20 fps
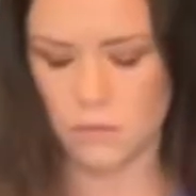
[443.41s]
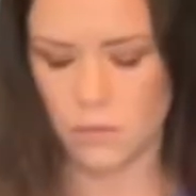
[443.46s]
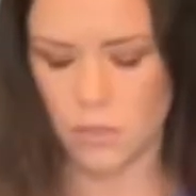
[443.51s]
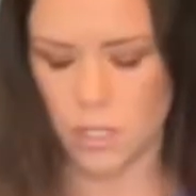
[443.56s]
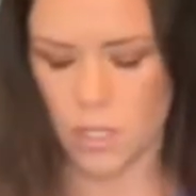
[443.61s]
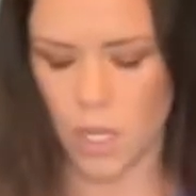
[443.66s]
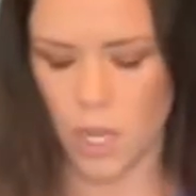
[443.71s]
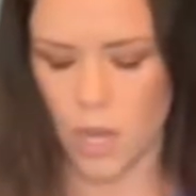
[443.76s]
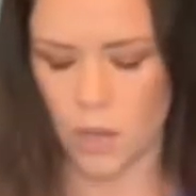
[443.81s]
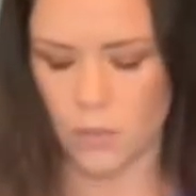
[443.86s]

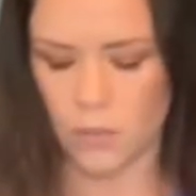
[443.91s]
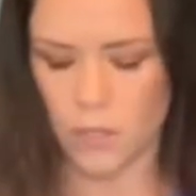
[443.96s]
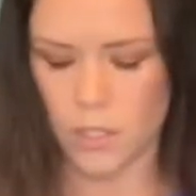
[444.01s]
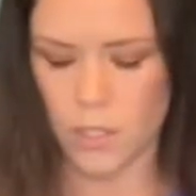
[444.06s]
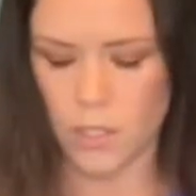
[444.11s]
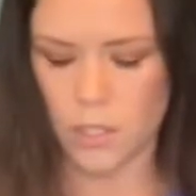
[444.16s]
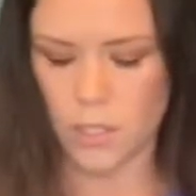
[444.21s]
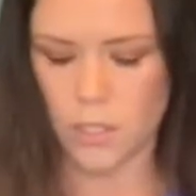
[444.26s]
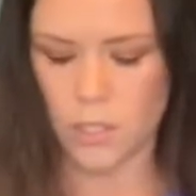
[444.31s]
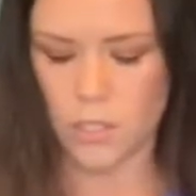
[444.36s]
You know,
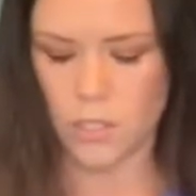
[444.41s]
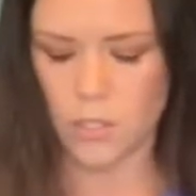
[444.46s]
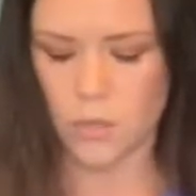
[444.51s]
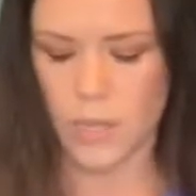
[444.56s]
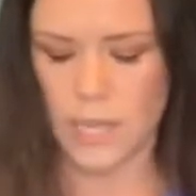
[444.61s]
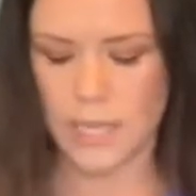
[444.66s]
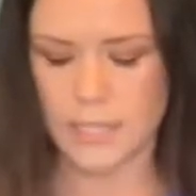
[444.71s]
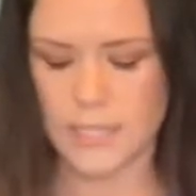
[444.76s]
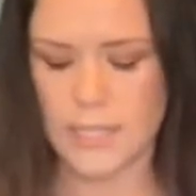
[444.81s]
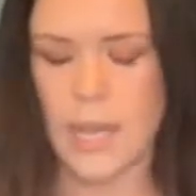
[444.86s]
you
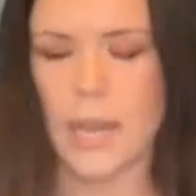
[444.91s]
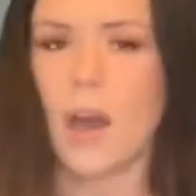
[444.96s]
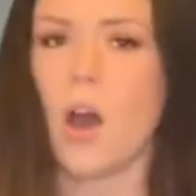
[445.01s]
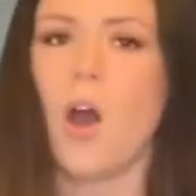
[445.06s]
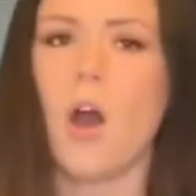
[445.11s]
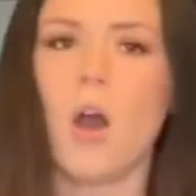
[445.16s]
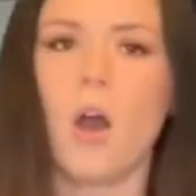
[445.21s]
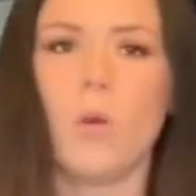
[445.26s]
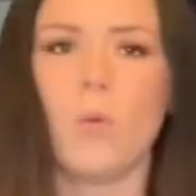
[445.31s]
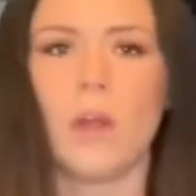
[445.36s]
can't say,
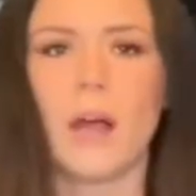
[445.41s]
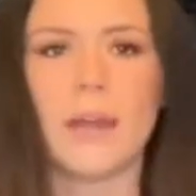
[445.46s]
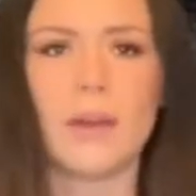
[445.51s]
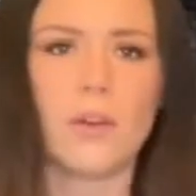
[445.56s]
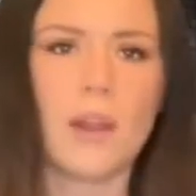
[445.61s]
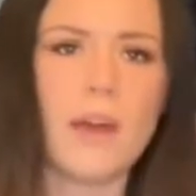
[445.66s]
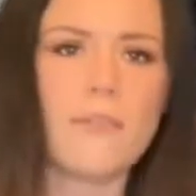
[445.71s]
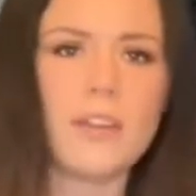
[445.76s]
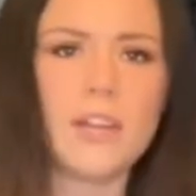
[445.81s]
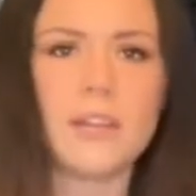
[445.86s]
oh, well, I don't
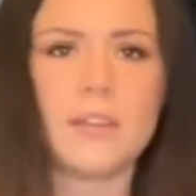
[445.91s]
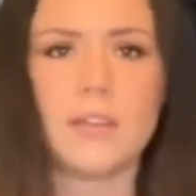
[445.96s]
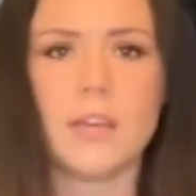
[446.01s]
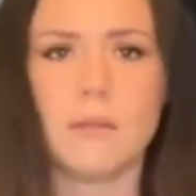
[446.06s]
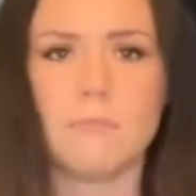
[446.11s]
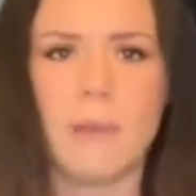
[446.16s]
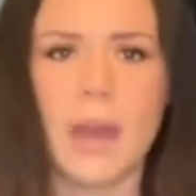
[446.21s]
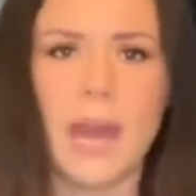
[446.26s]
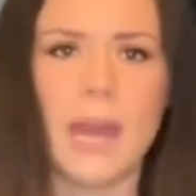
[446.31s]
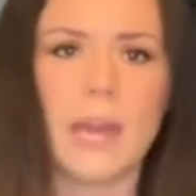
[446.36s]
have anything
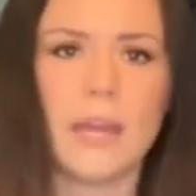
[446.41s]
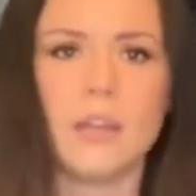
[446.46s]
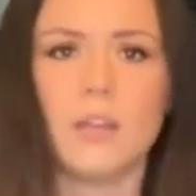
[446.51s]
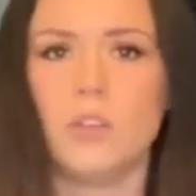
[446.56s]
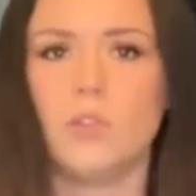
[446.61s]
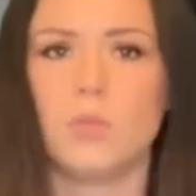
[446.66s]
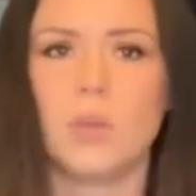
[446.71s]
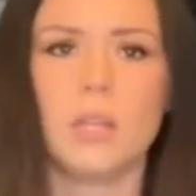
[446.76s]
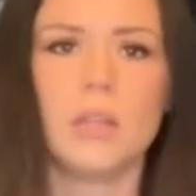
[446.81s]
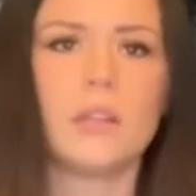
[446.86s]
made.
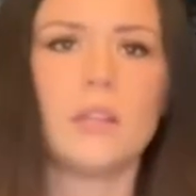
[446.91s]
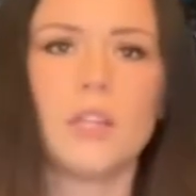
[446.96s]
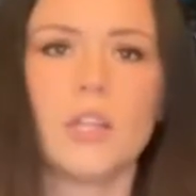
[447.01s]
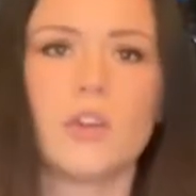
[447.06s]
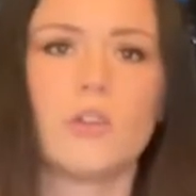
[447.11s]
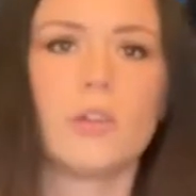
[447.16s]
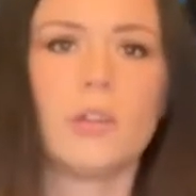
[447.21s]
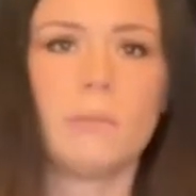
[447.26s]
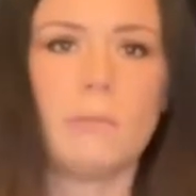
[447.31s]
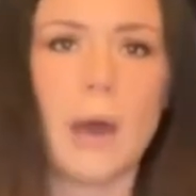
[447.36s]
You can
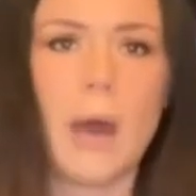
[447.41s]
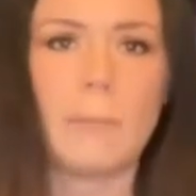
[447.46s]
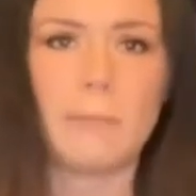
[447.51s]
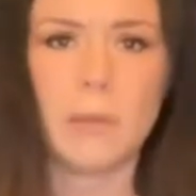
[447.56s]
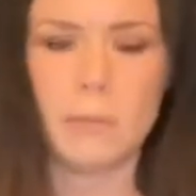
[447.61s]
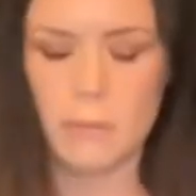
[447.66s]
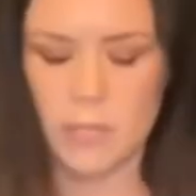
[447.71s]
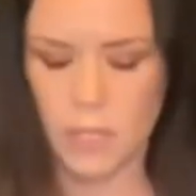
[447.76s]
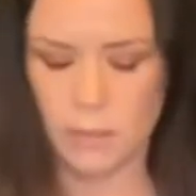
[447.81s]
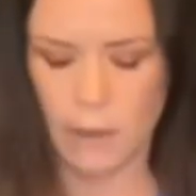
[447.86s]
literally pop them
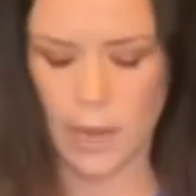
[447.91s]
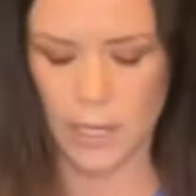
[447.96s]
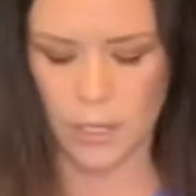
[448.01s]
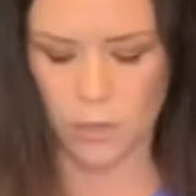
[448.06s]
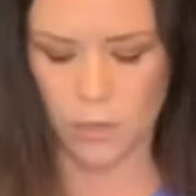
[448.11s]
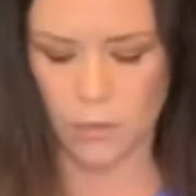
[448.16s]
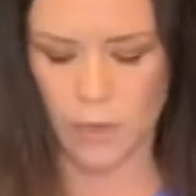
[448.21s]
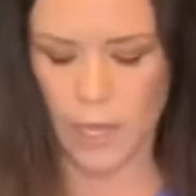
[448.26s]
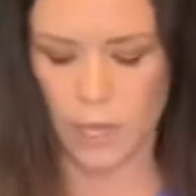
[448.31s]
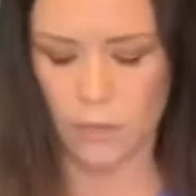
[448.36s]
in the
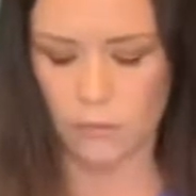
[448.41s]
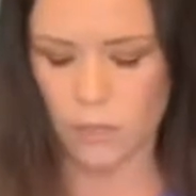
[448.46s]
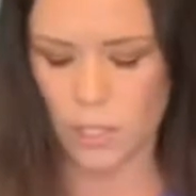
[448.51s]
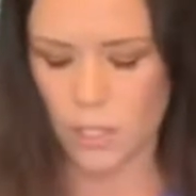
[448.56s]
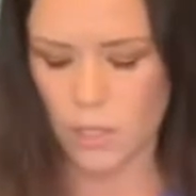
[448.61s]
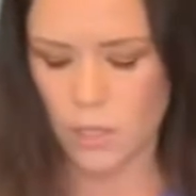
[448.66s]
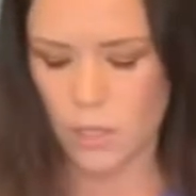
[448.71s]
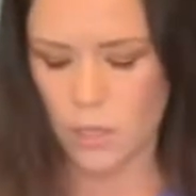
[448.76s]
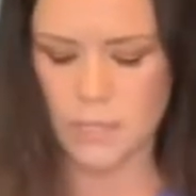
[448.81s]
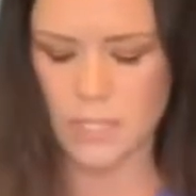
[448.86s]
microwave.
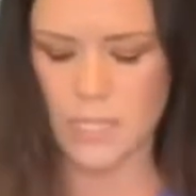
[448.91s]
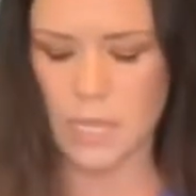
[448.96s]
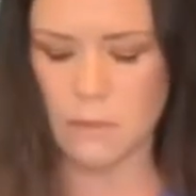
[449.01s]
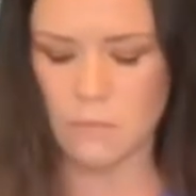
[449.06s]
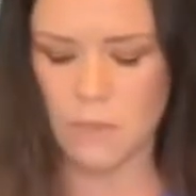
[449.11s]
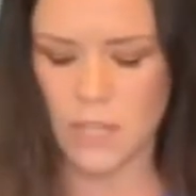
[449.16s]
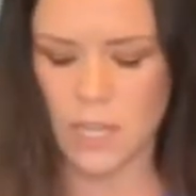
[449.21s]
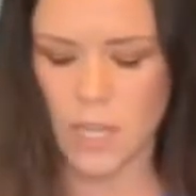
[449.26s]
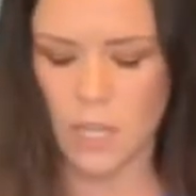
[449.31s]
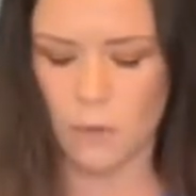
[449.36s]
Same
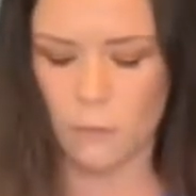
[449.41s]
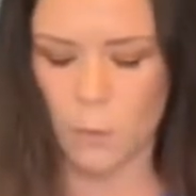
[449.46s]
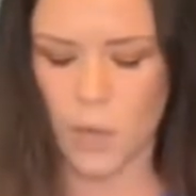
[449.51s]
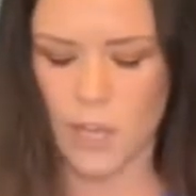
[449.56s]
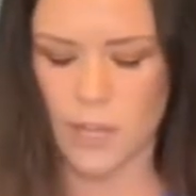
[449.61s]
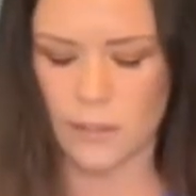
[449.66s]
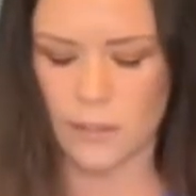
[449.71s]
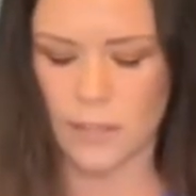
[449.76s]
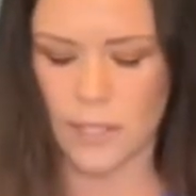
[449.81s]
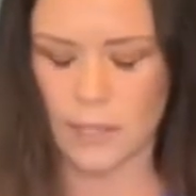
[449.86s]
thing
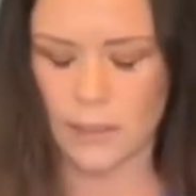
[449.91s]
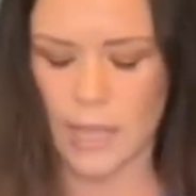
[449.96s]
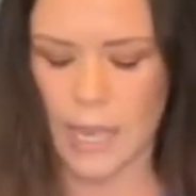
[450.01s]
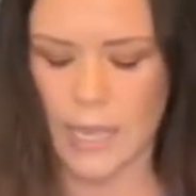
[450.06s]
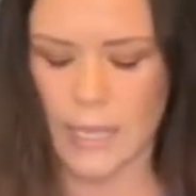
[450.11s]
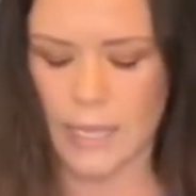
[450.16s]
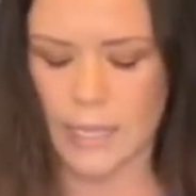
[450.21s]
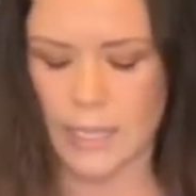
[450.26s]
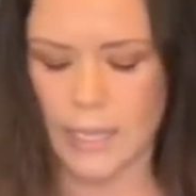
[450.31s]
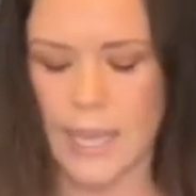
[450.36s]
with
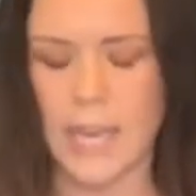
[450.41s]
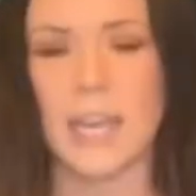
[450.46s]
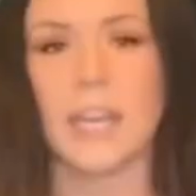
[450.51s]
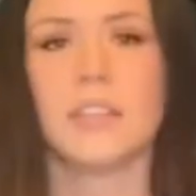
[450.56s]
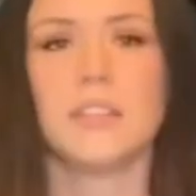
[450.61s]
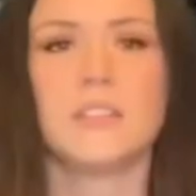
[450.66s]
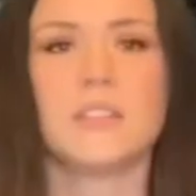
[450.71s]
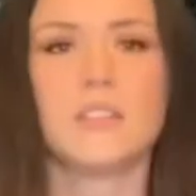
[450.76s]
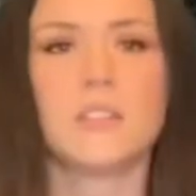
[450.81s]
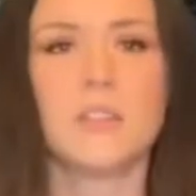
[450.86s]
like
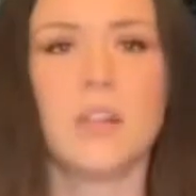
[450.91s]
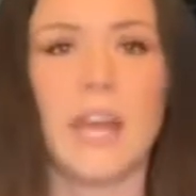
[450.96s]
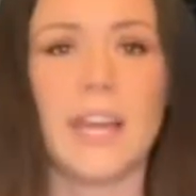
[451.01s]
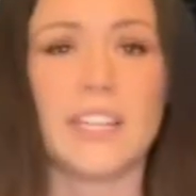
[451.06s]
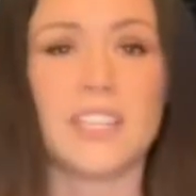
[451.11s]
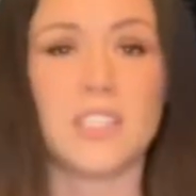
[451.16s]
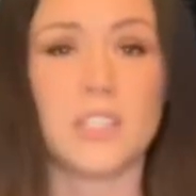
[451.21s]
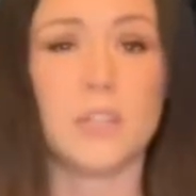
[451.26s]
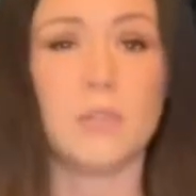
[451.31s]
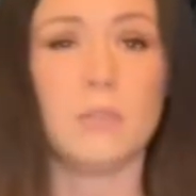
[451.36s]
canned
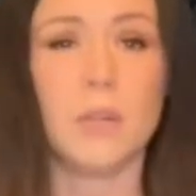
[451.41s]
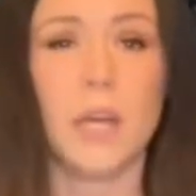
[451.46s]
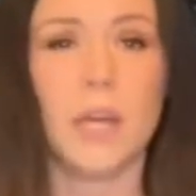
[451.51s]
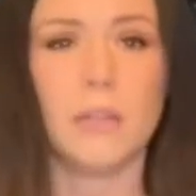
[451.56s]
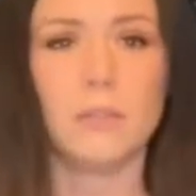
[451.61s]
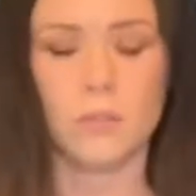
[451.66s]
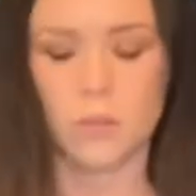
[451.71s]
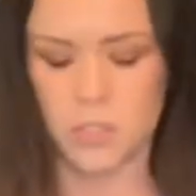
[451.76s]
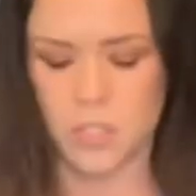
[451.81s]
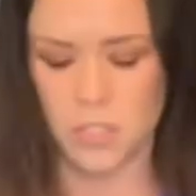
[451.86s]
like tuna
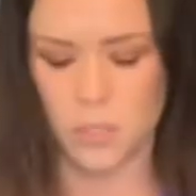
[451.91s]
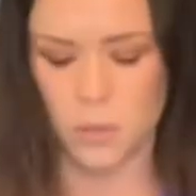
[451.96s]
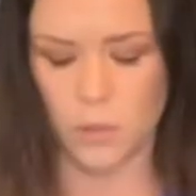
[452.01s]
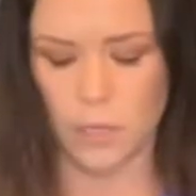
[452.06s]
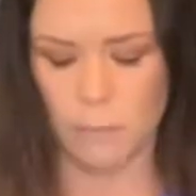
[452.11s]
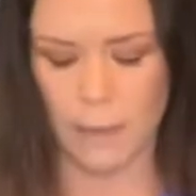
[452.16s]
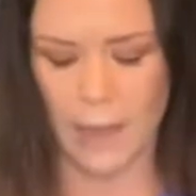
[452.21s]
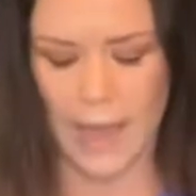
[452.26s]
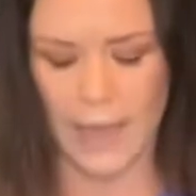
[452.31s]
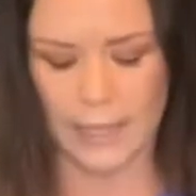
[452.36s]
or tuna
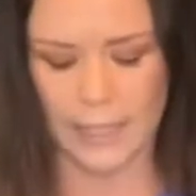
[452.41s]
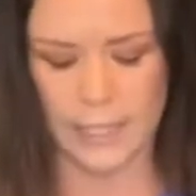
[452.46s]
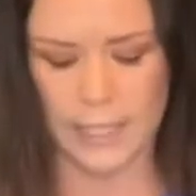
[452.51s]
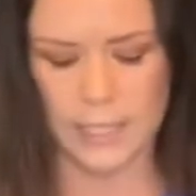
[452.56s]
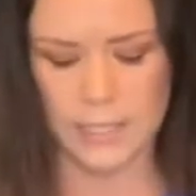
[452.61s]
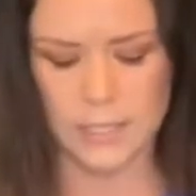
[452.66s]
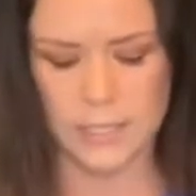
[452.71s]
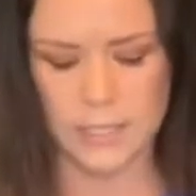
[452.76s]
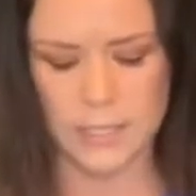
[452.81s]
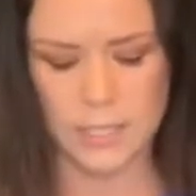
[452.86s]

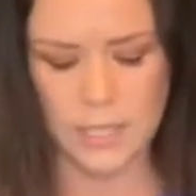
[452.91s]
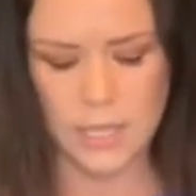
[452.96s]
packets,